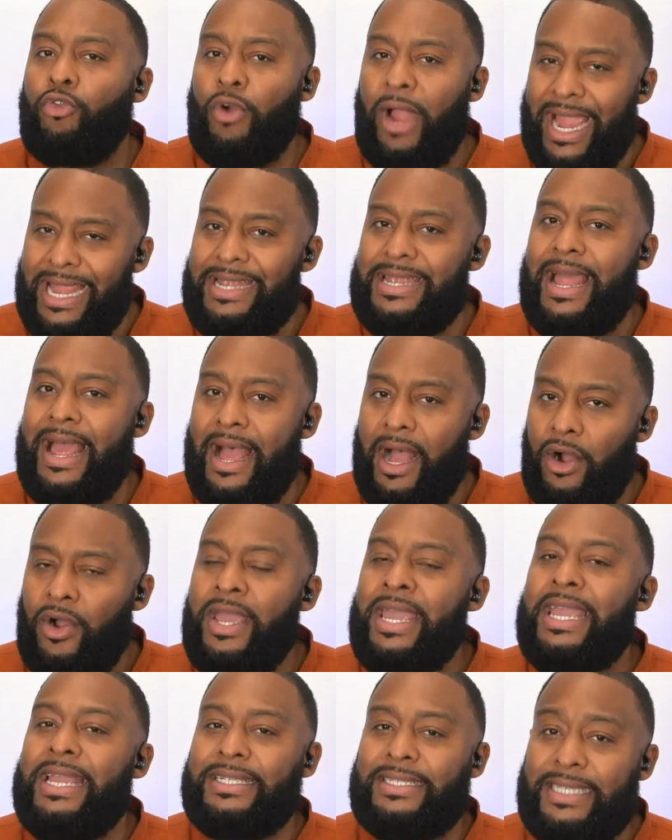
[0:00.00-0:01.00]
right now,
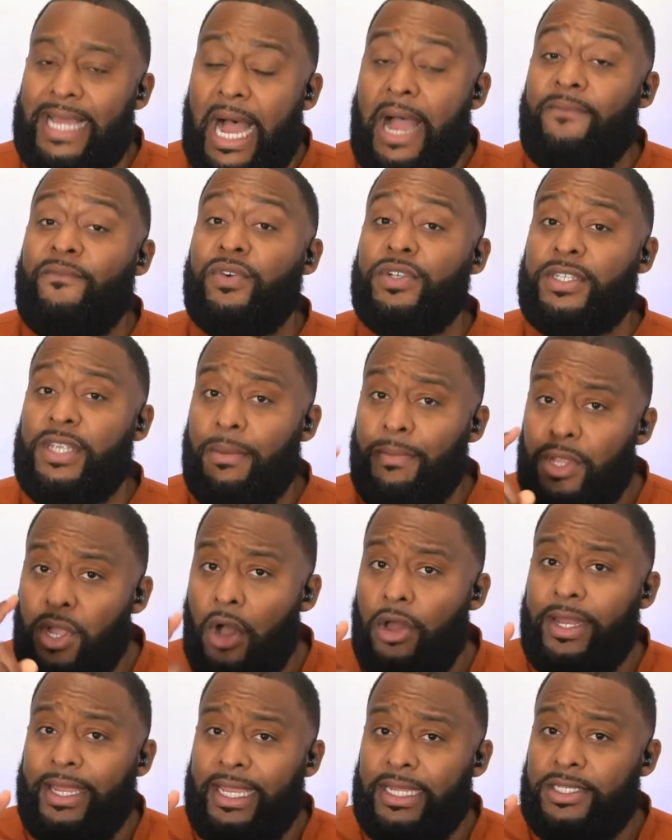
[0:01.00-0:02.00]
it's time for some of
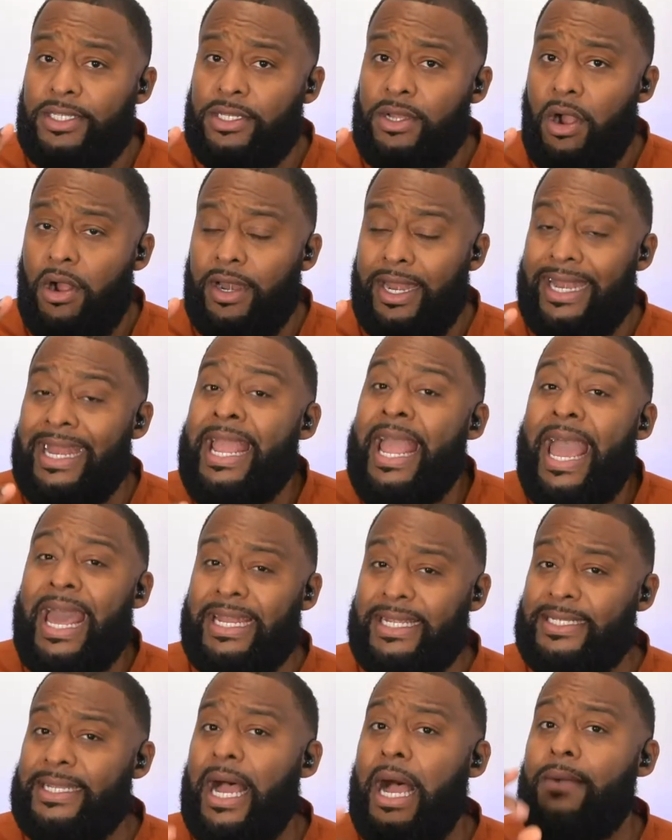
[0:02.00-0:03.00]
y'all to get started, and
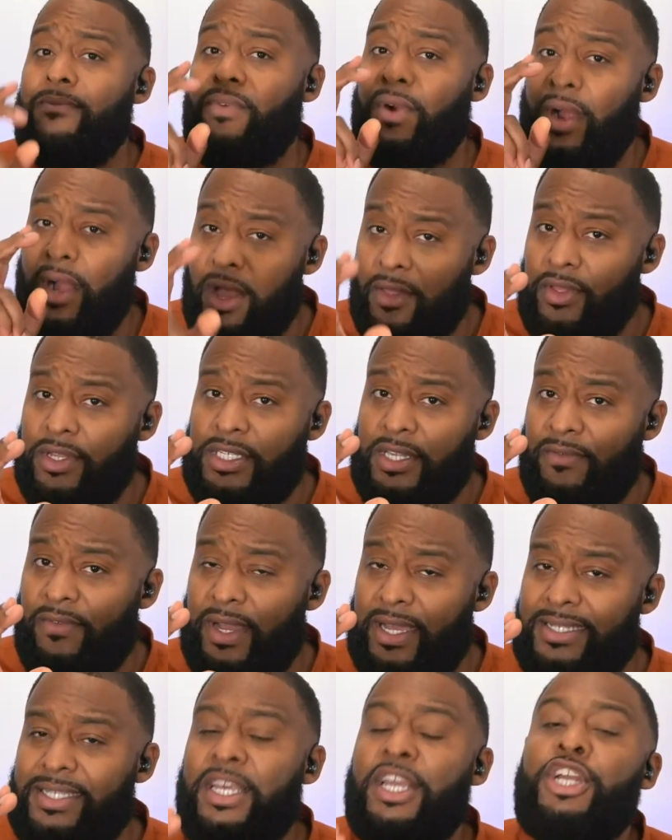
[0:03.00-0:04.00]
it's time for others of
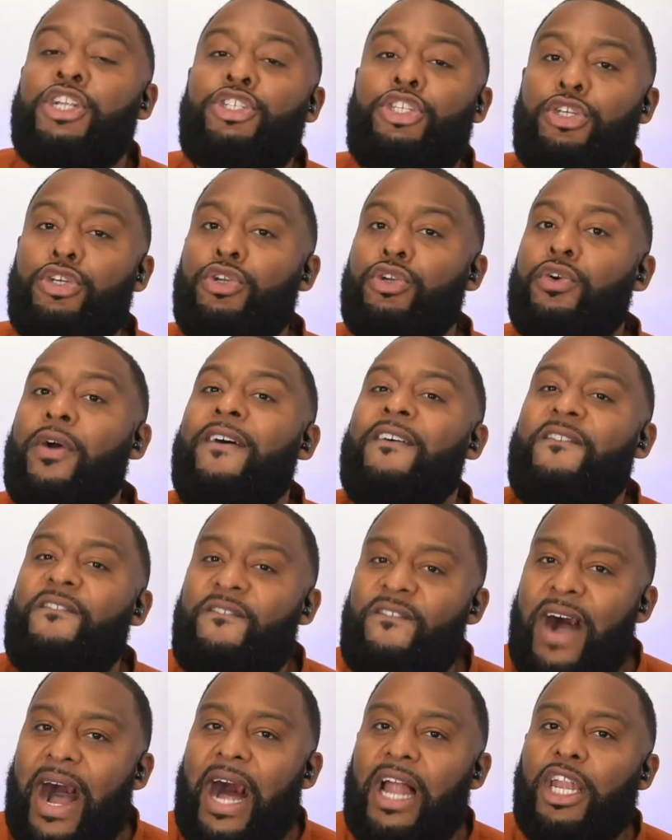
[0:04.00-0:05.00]
us to
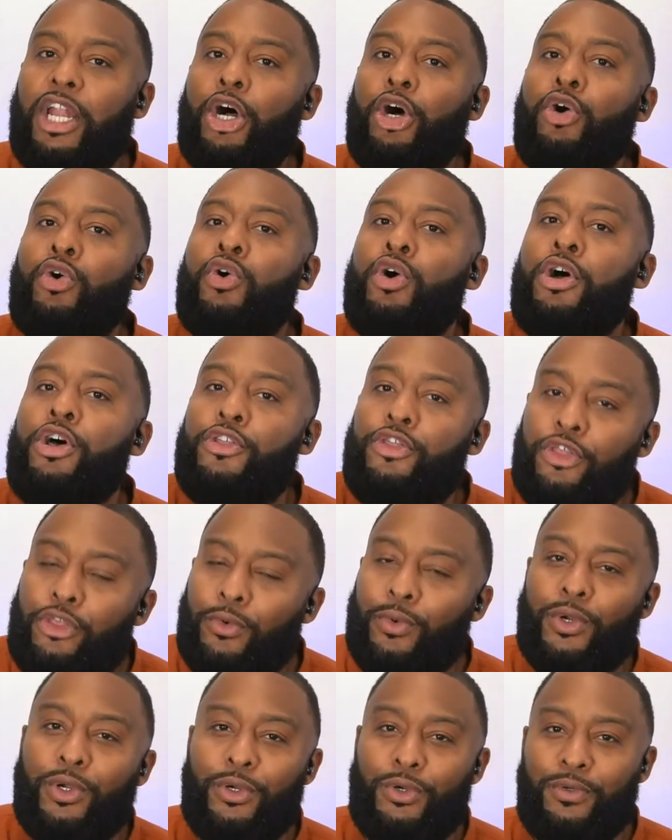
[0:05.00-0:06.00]
follow
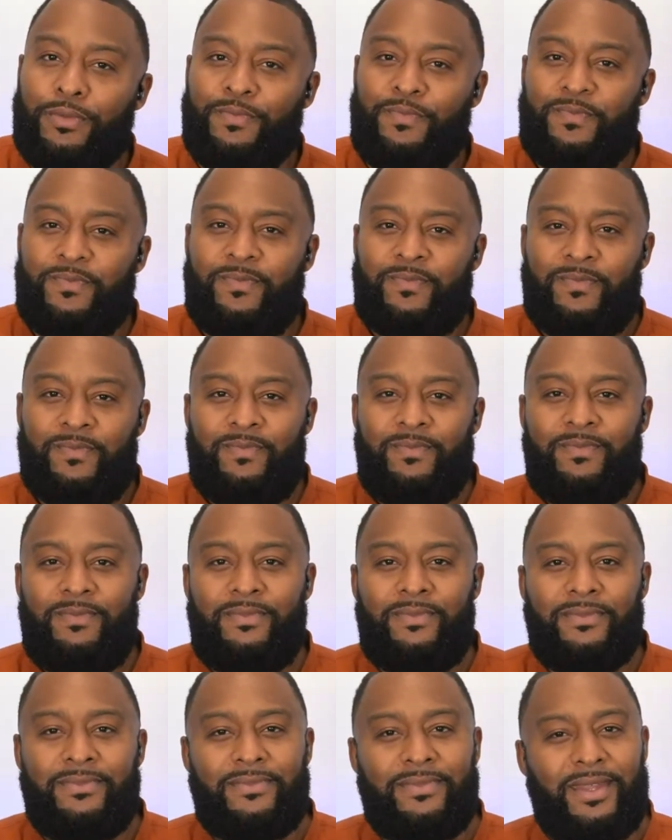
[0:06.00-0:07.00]
through.
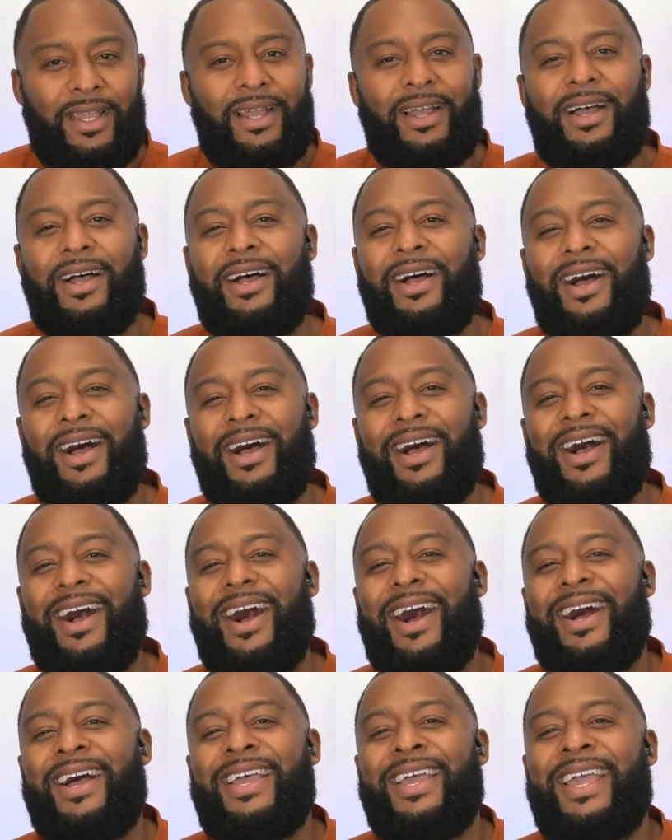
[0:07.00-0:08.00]

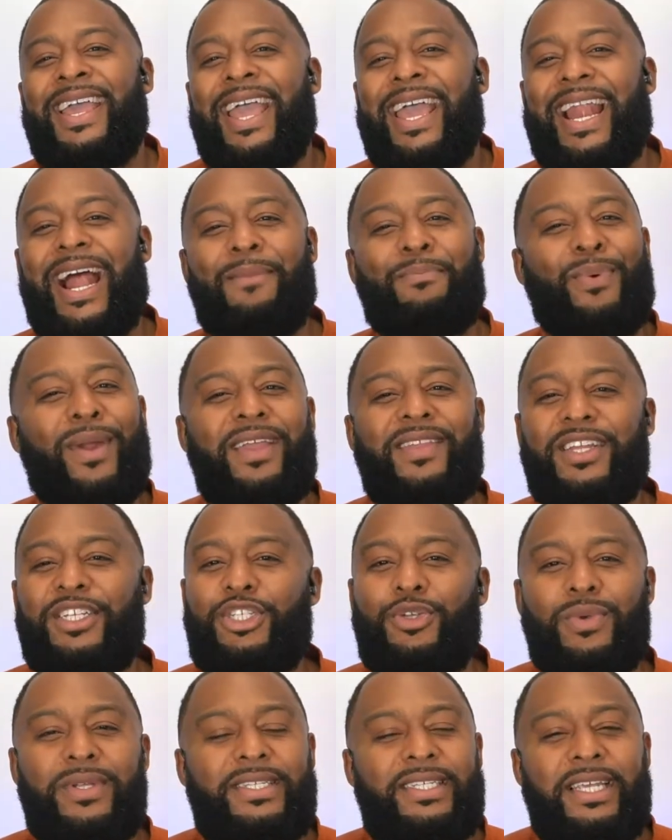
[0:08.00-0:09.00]
And I pray
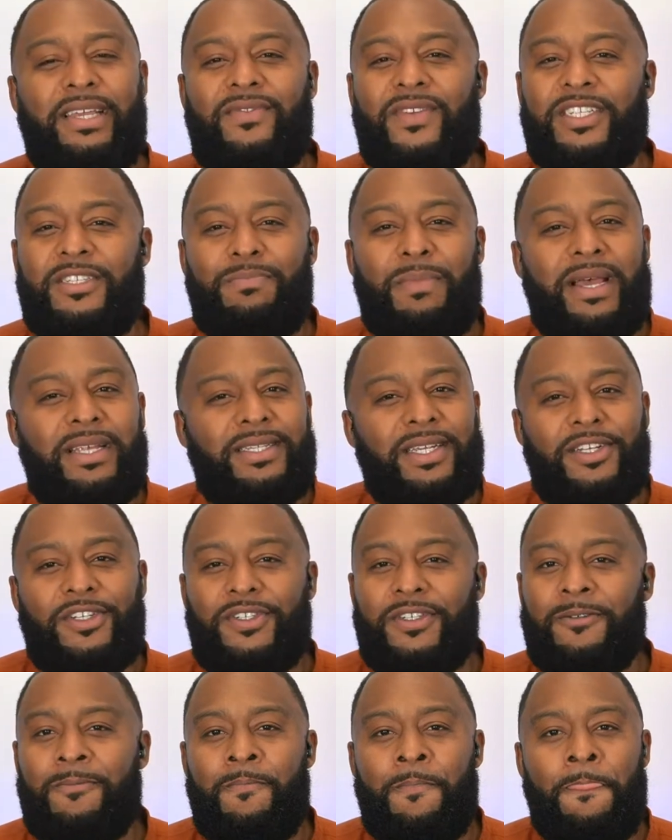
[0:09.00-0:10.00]
that you receive this
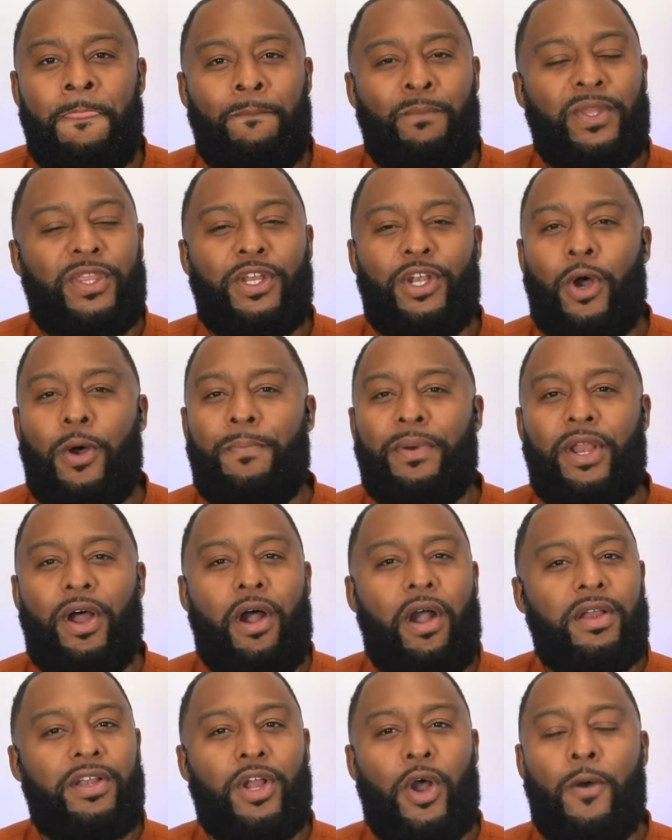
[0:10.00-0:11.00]
message with an open
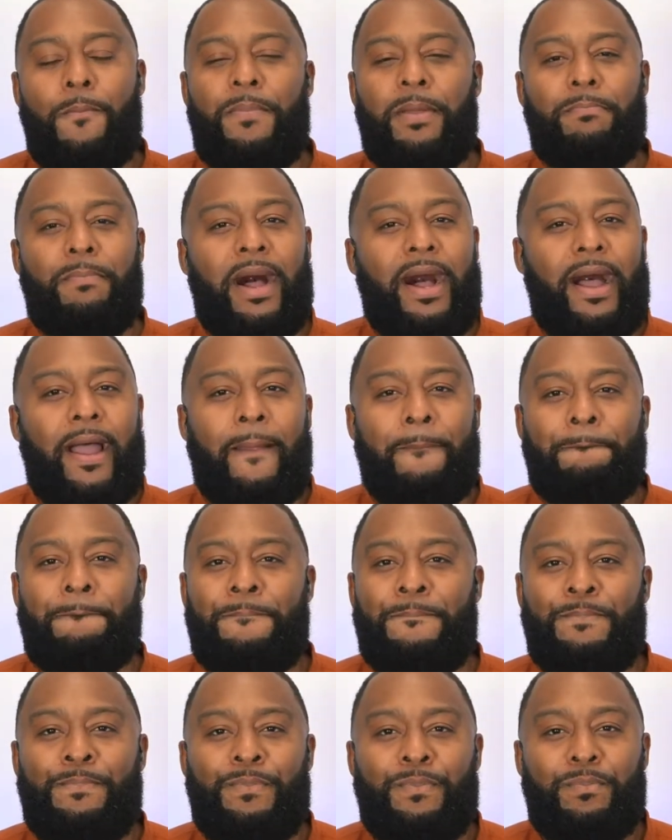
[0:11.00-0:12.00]
heart and open mind,
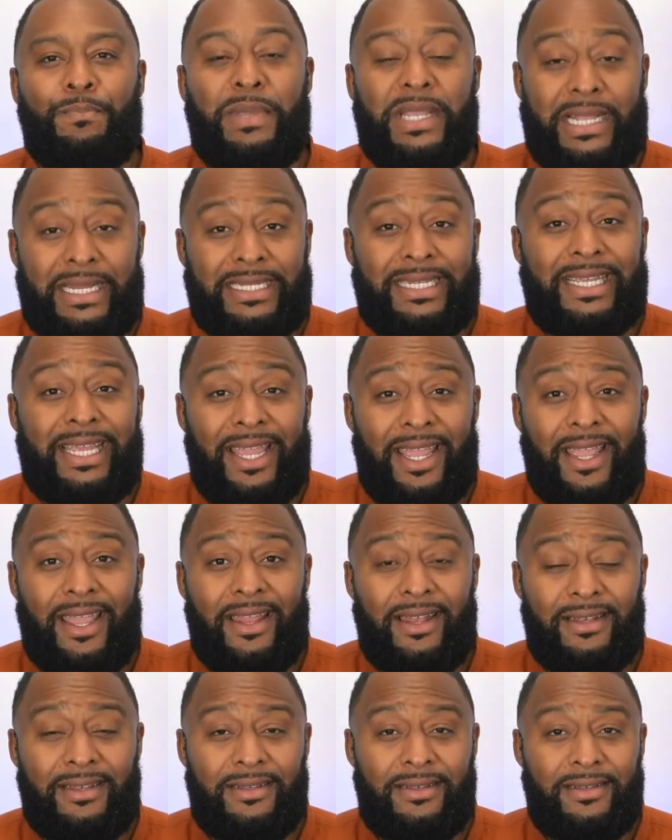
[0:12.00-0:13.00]
because
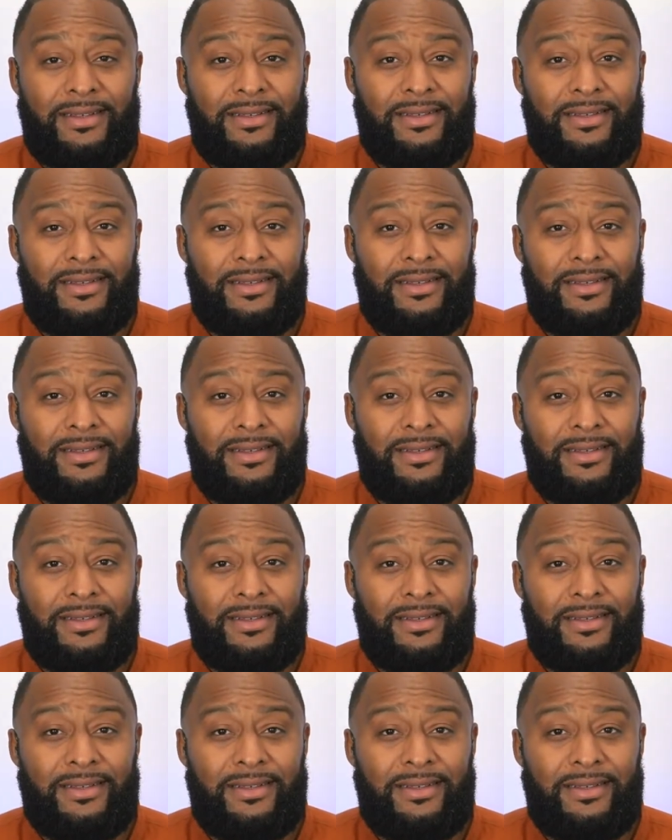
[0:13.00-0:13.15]
again,